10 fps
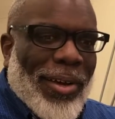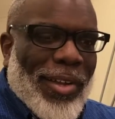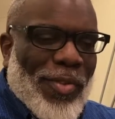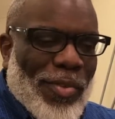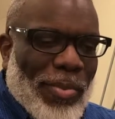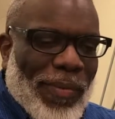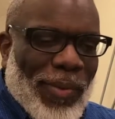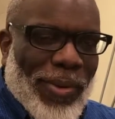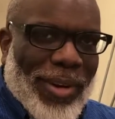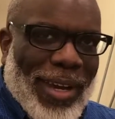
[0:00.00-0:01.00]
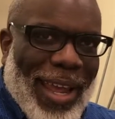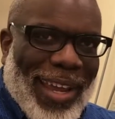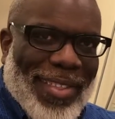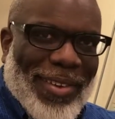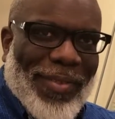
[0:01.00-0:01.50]
This was before the
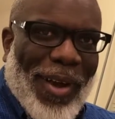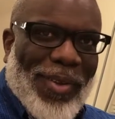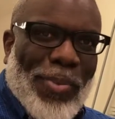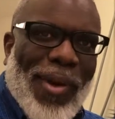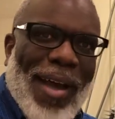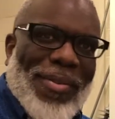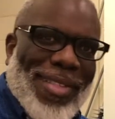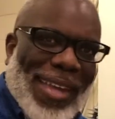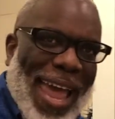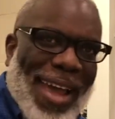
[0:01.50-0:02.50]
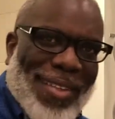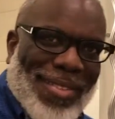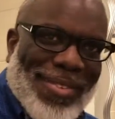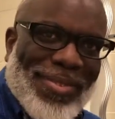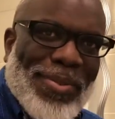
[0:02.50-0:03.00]
days of all the privacy acts
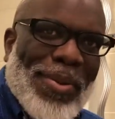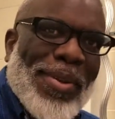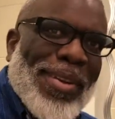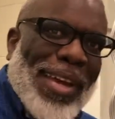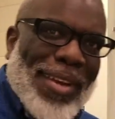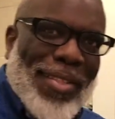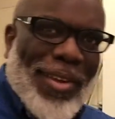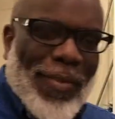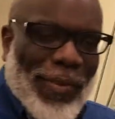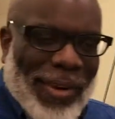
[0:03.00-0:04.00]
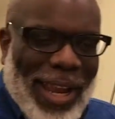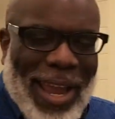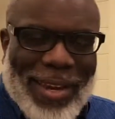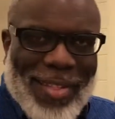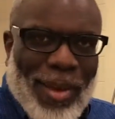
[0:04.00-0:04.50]
and stuff where they
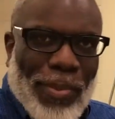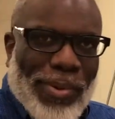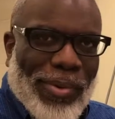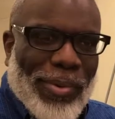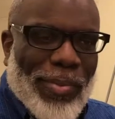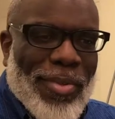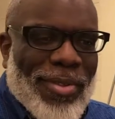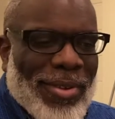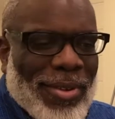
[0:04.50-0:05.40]
had the separate rooms.